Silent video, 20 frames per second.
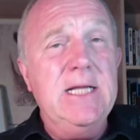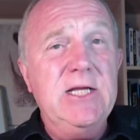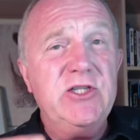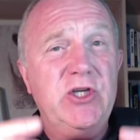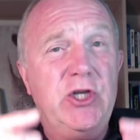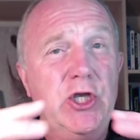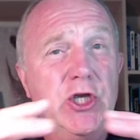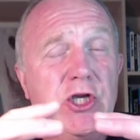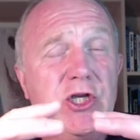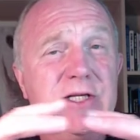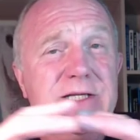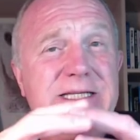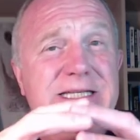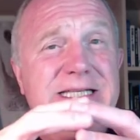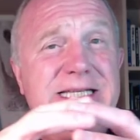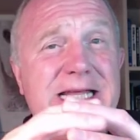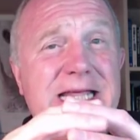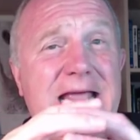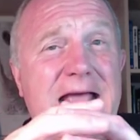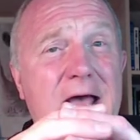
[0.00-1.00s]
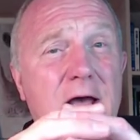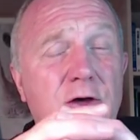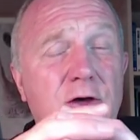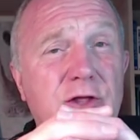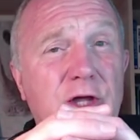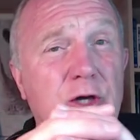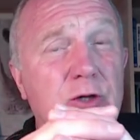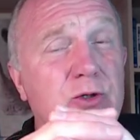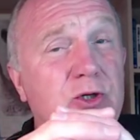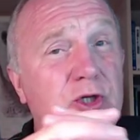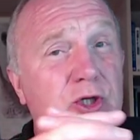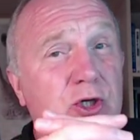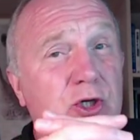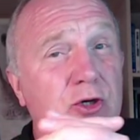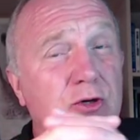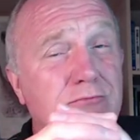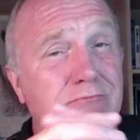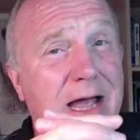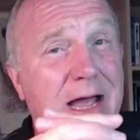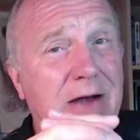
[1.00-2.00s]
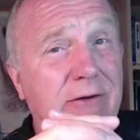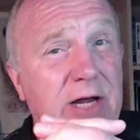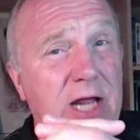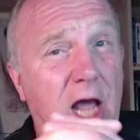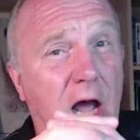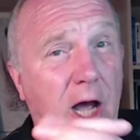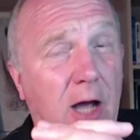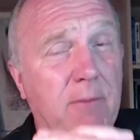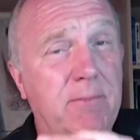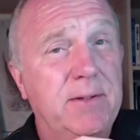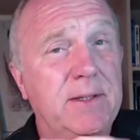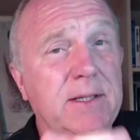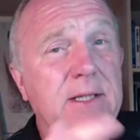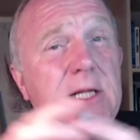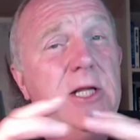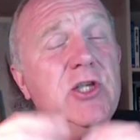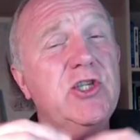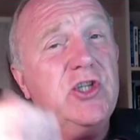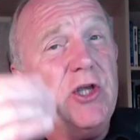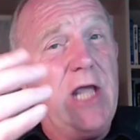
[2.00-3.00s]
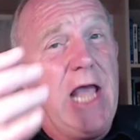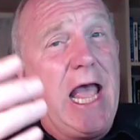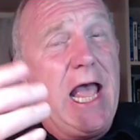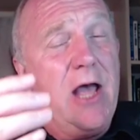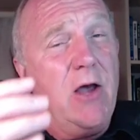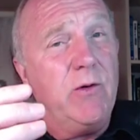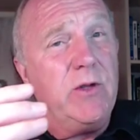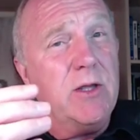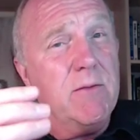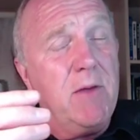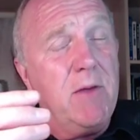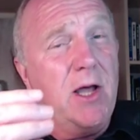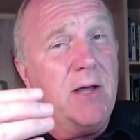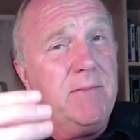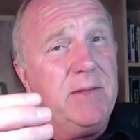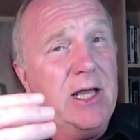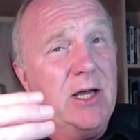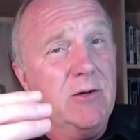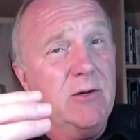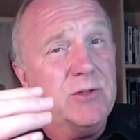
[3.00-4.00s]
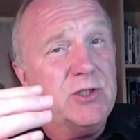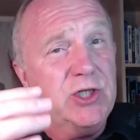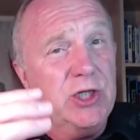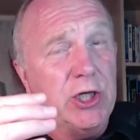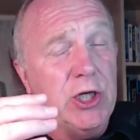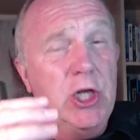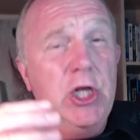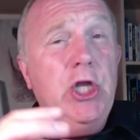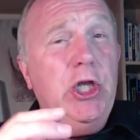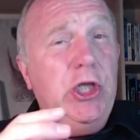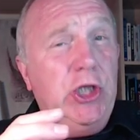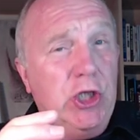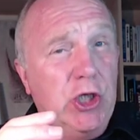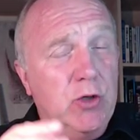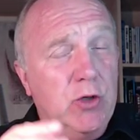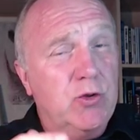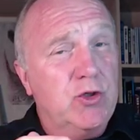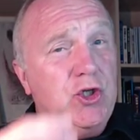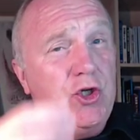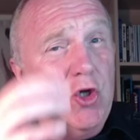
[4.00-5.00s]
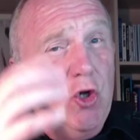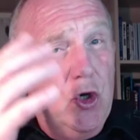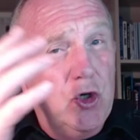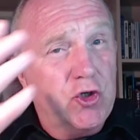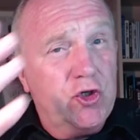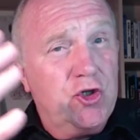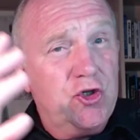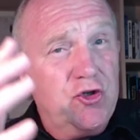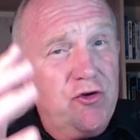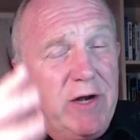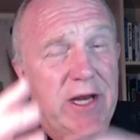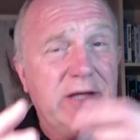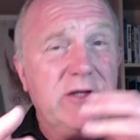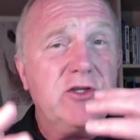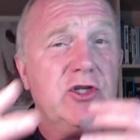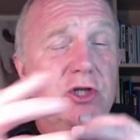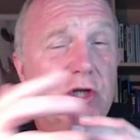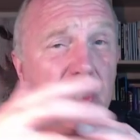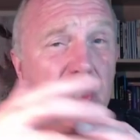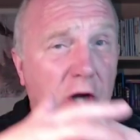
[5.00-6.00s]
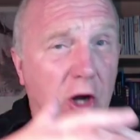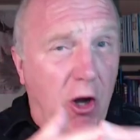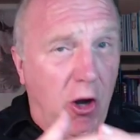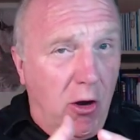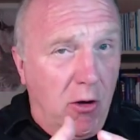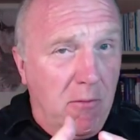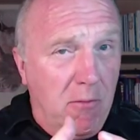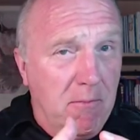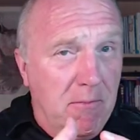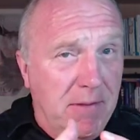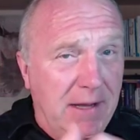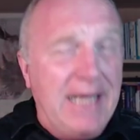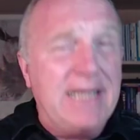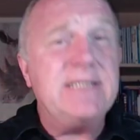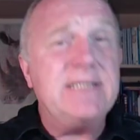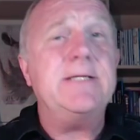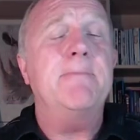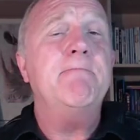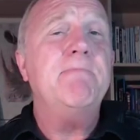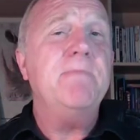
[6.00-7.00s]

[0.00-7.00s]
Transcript: So you can see how those two marry up, so how you might be able to use your strengths to combat